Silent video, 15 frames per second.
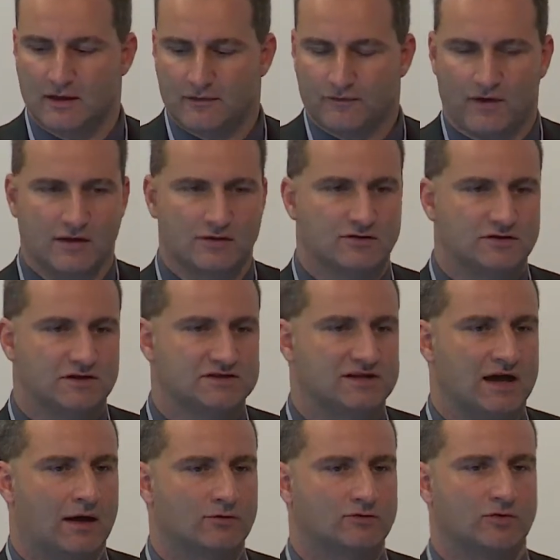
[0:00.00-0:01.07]
Thanks to this
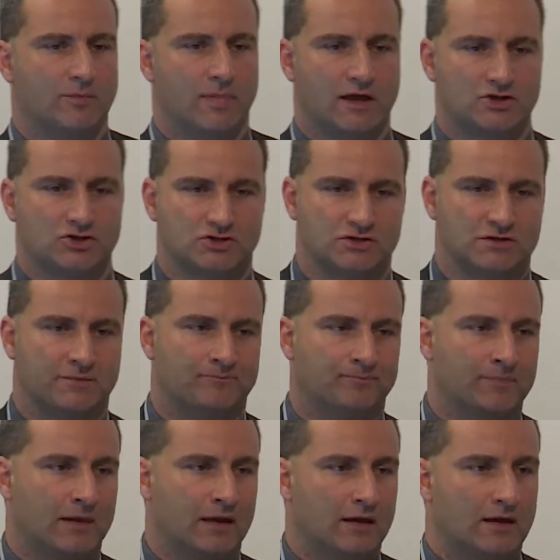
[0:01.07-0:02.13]
automation,
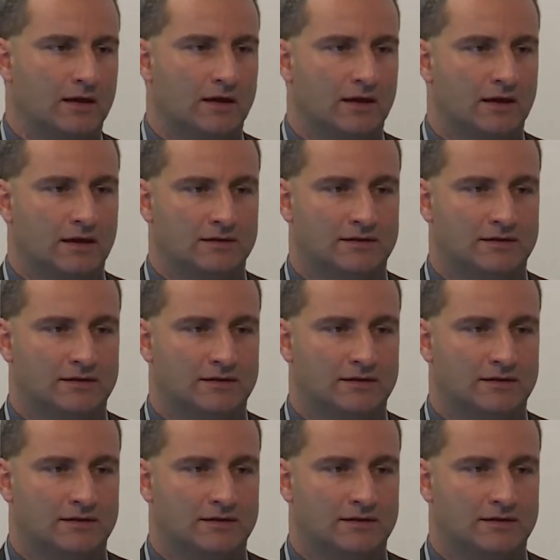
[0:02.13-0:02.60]
uh,